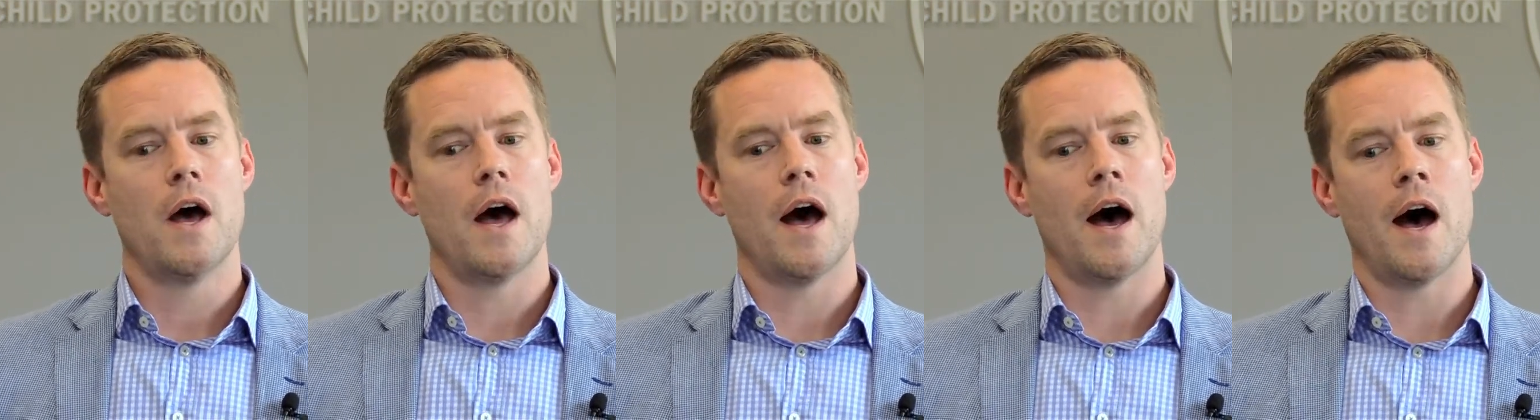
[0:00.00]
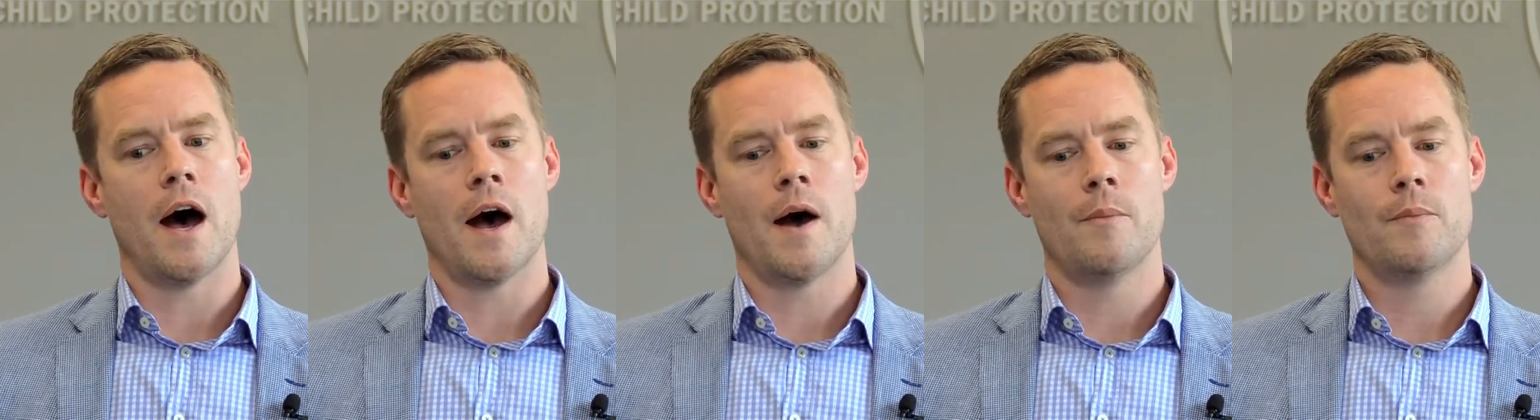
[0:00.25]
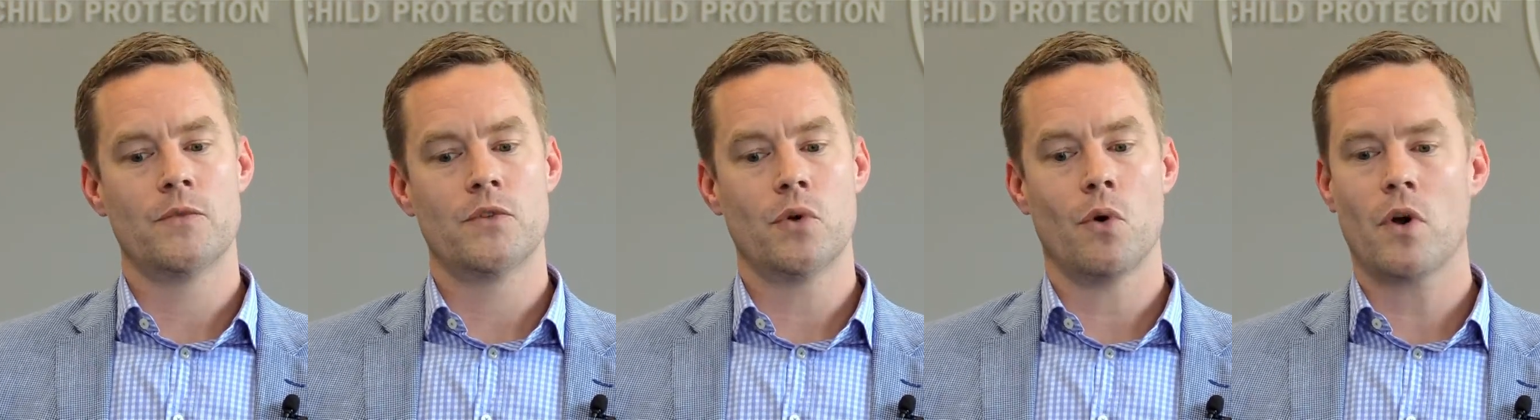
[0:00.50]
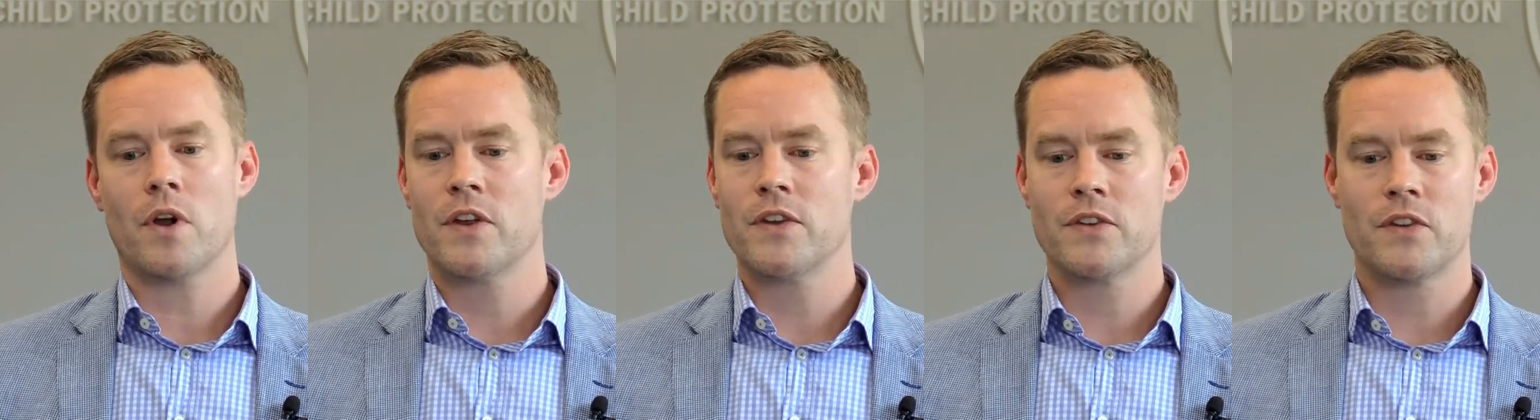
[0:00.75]

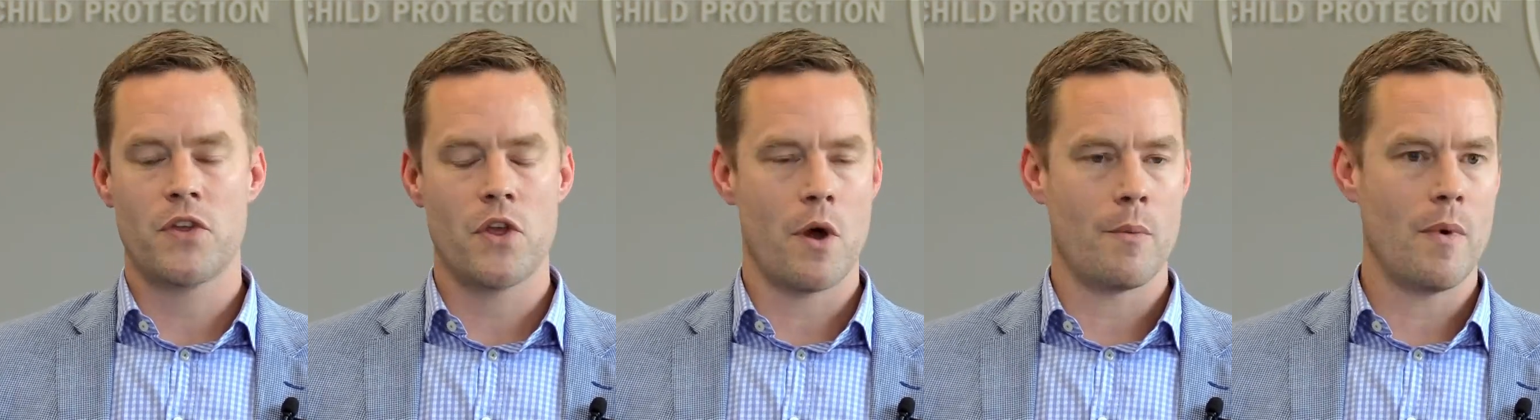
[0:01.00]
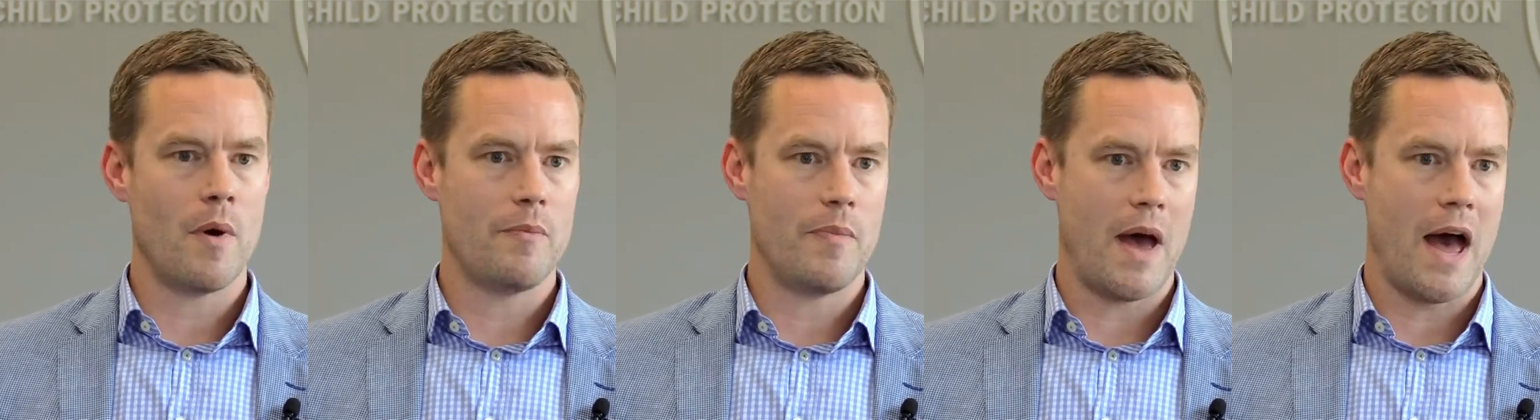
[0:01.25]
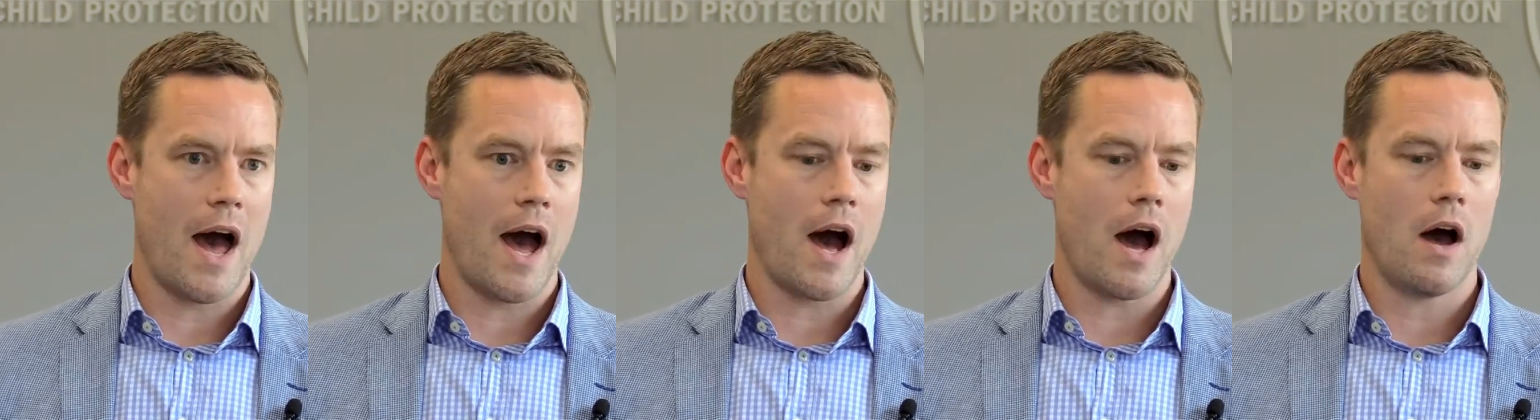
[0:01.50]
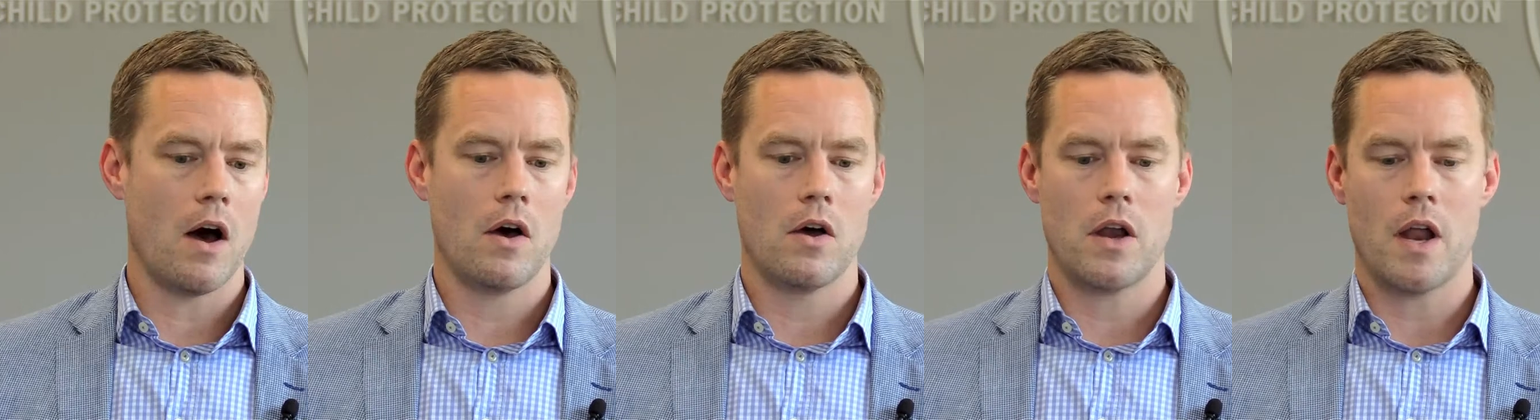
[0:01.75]
talking to them
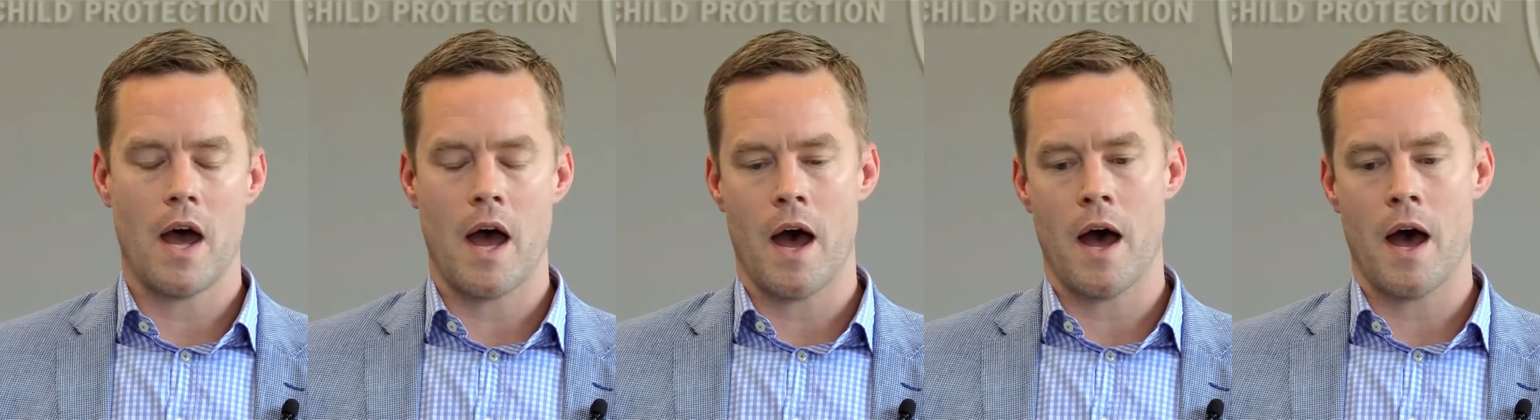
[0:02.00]
about